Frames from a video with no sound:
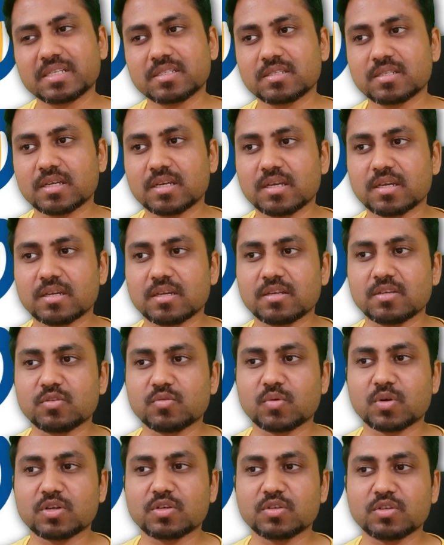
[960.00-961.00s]
us say
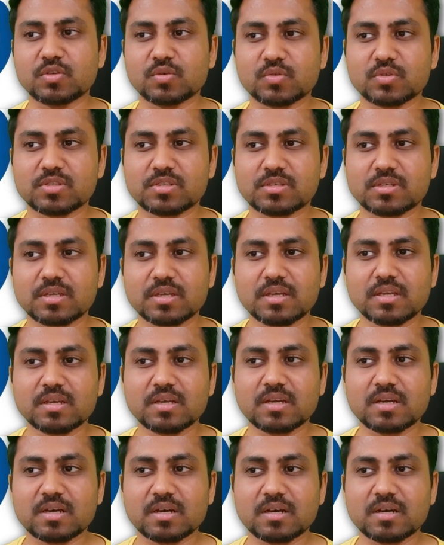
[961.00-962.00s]
you want to use
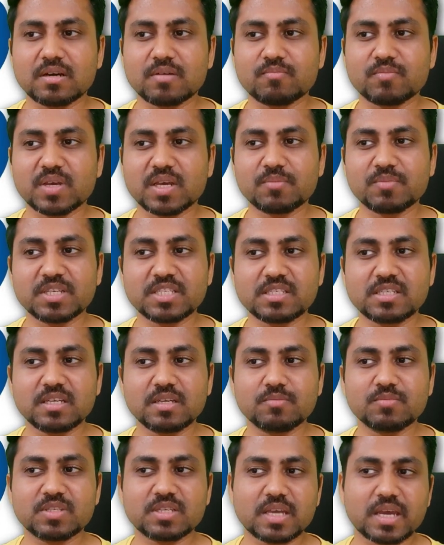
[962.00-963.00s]
MS
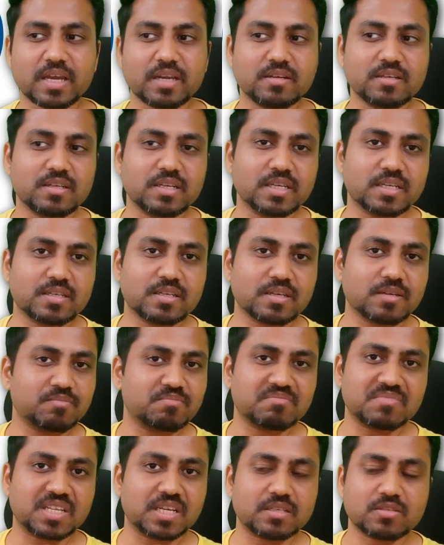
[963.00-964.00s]
Teams and
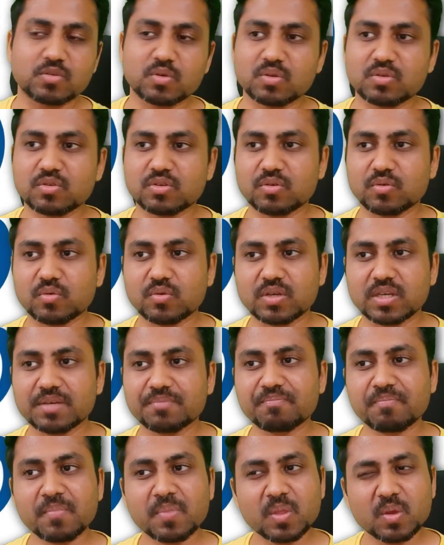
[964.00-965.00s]
GitHub, that's also okay.